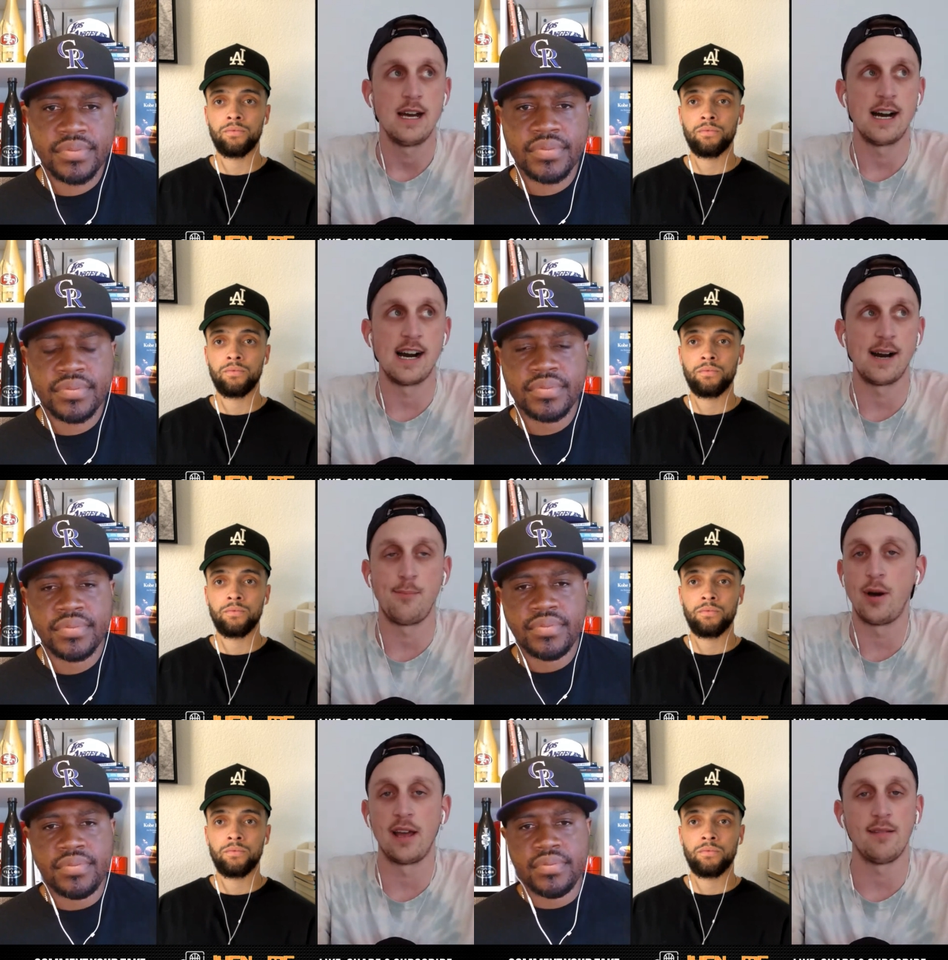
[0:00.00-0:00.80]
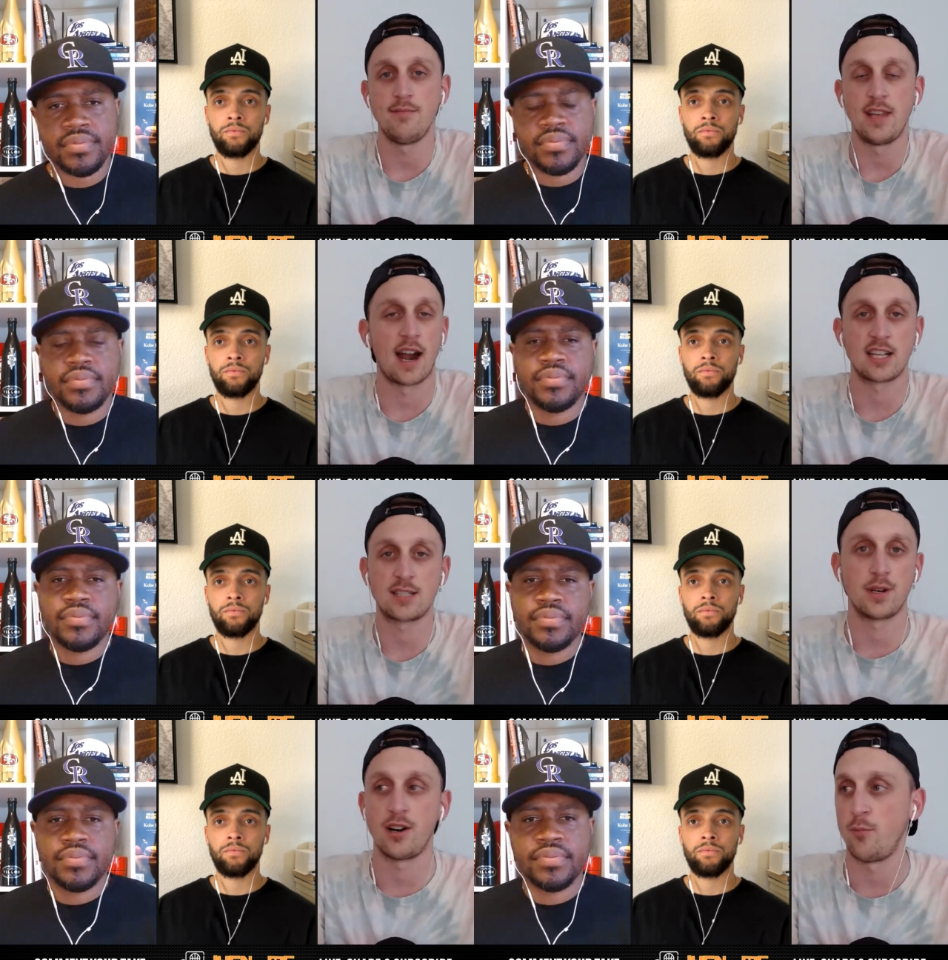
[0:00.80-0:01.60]
Speaker 1: Uh, but Giannis
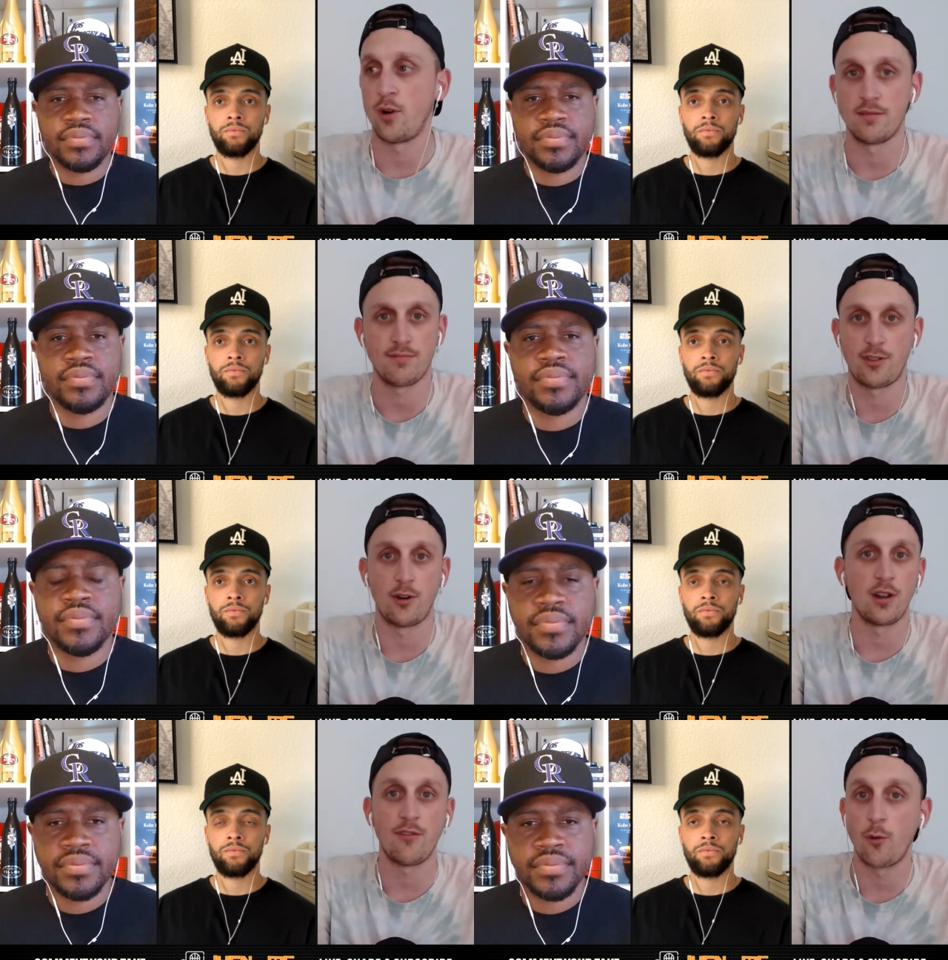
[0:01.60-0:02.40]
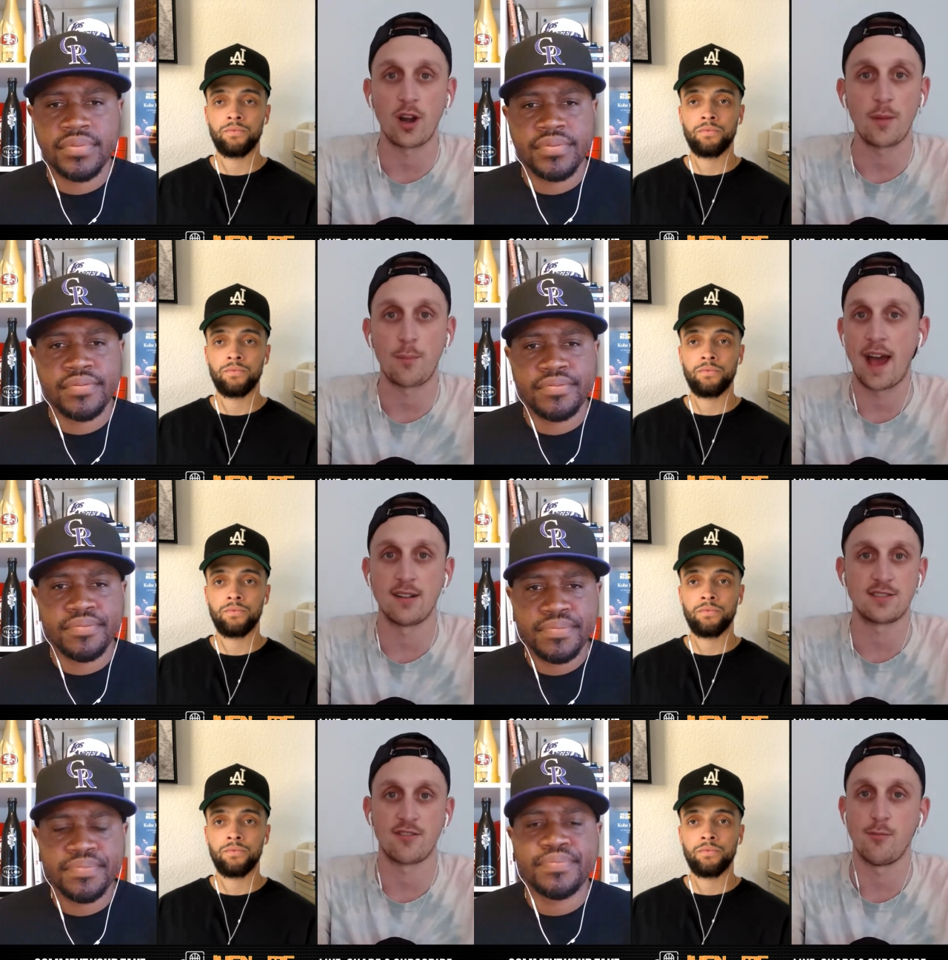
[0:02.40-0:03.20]
put on what 30, 40
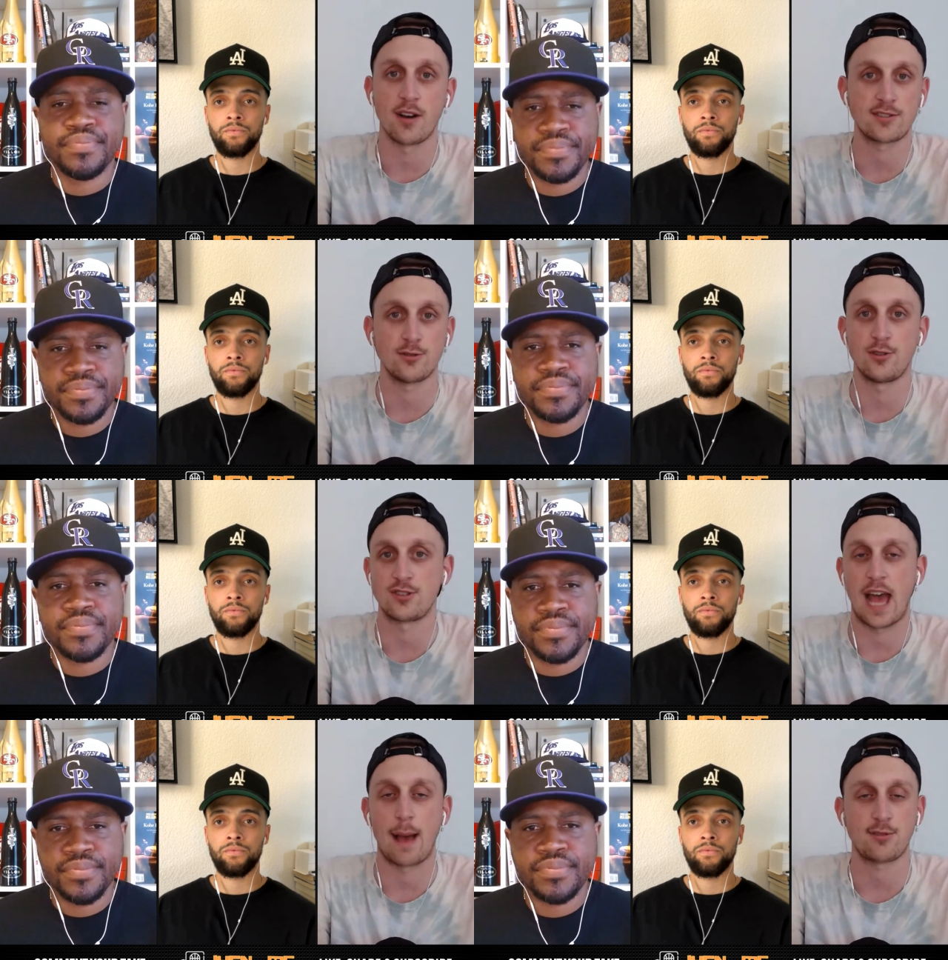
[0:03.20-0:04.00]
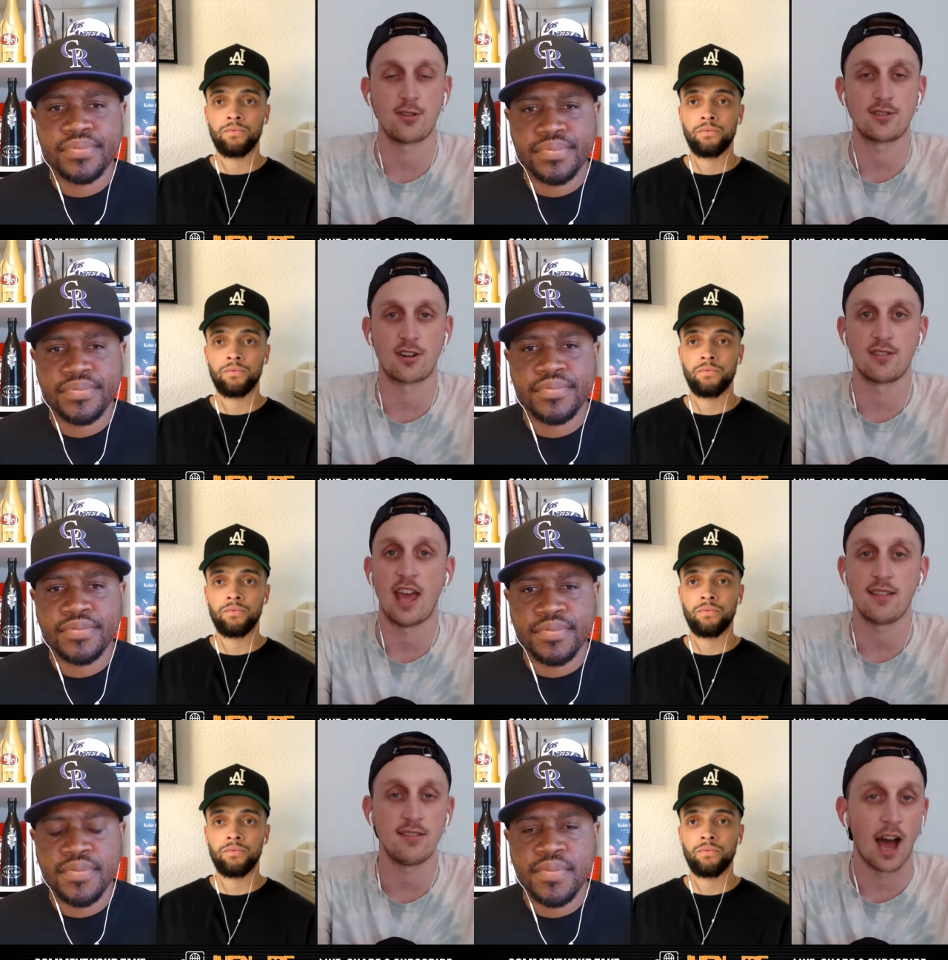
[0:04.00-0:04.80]
pounds of muscle and just absolutely started
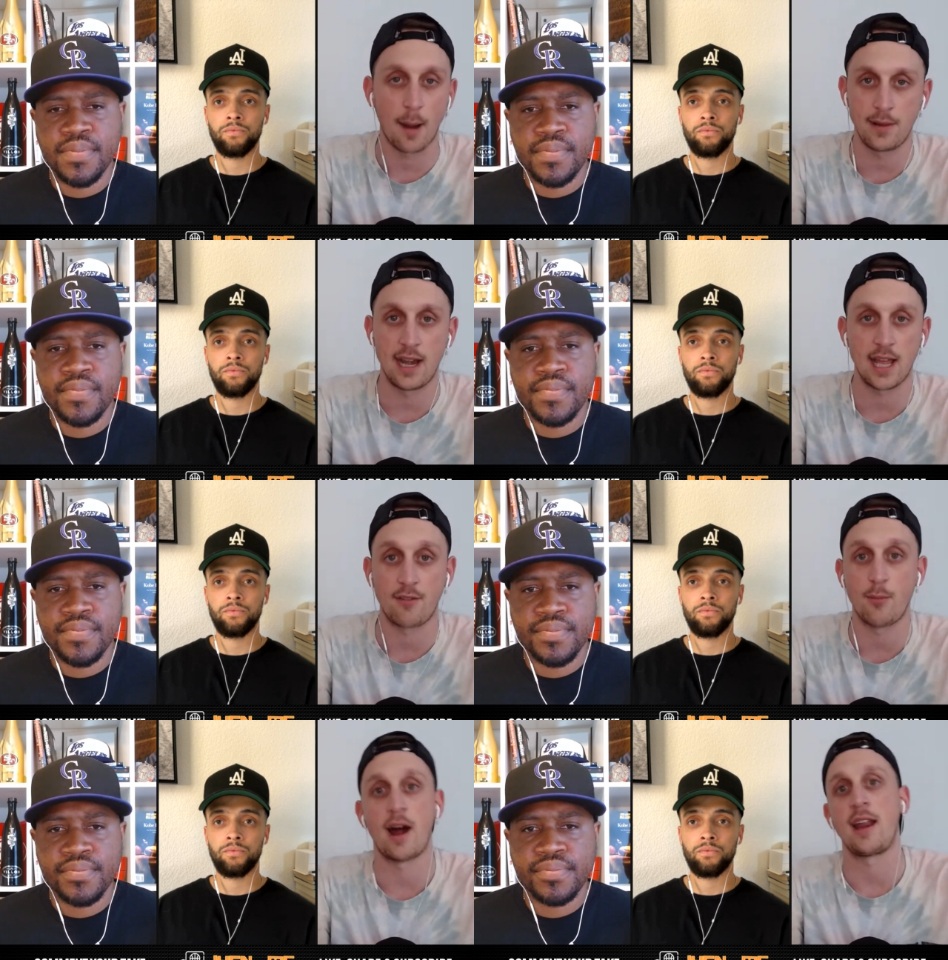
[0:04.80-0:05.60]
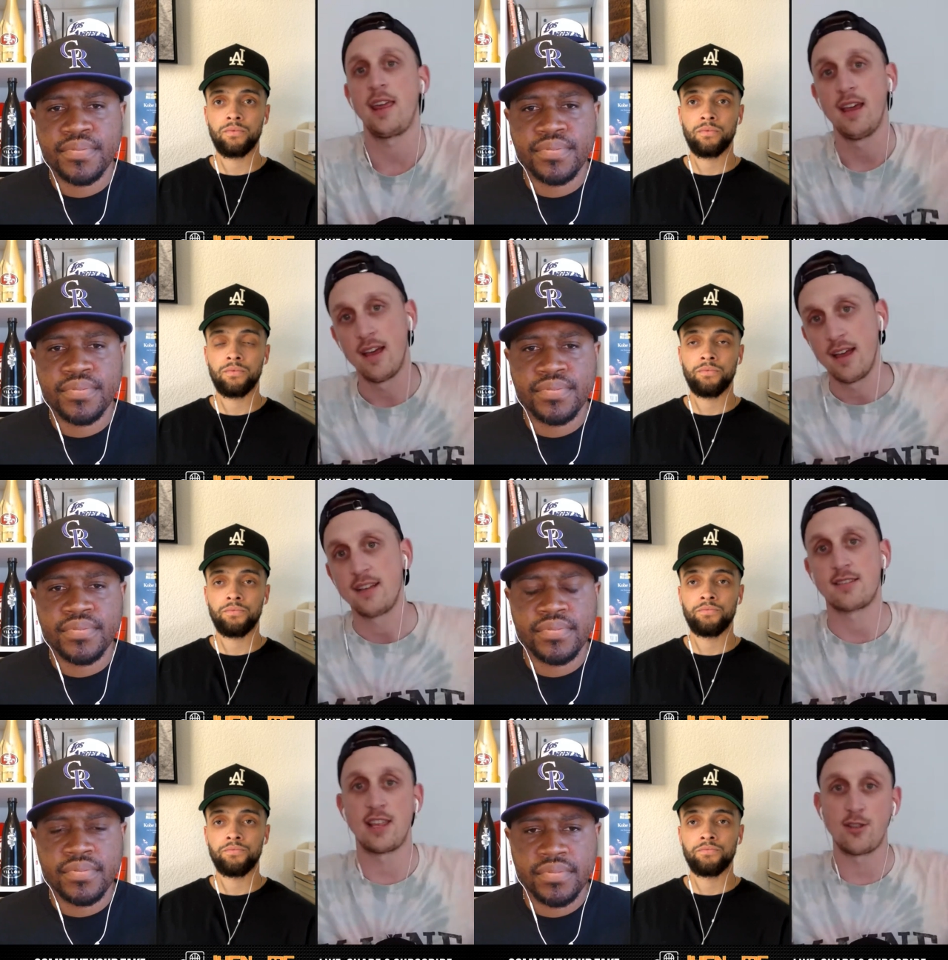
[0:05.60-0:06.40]
t- dominating everybody.
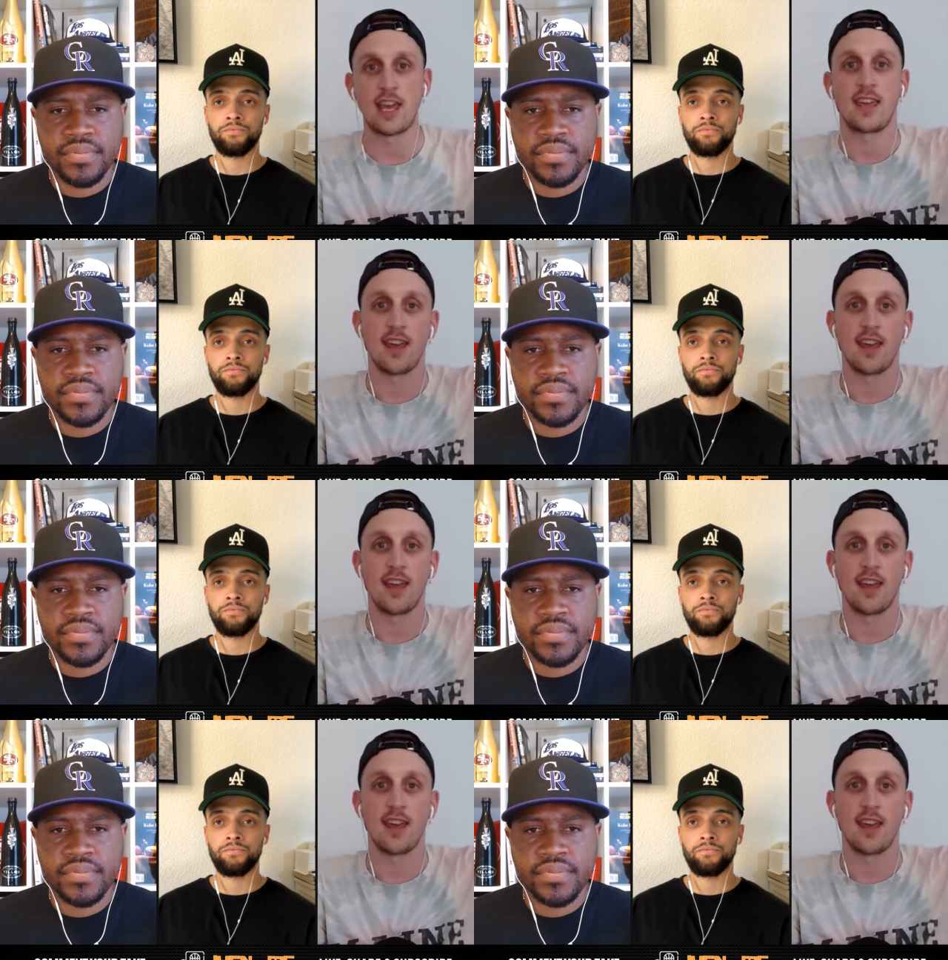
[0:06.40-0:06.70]
So then you take